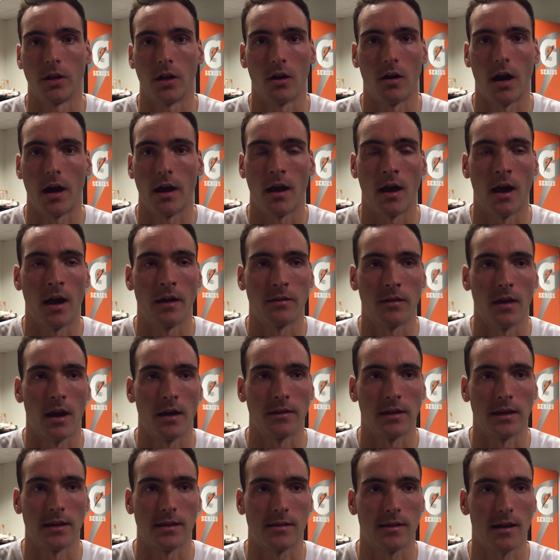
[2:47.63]
You know, I
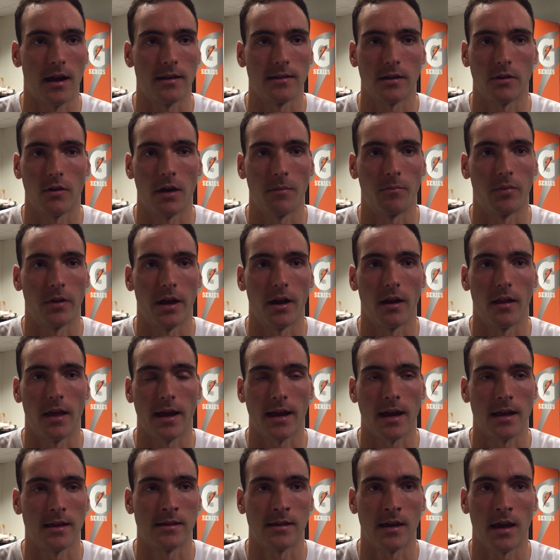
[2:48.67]
think Stein's a great player,
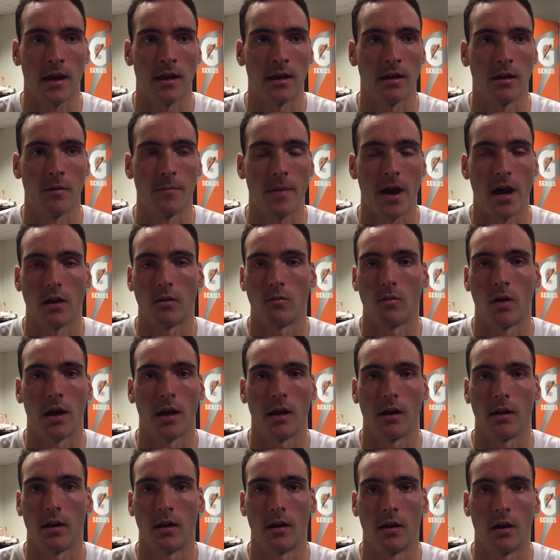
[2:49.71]
like I said, and no matter what,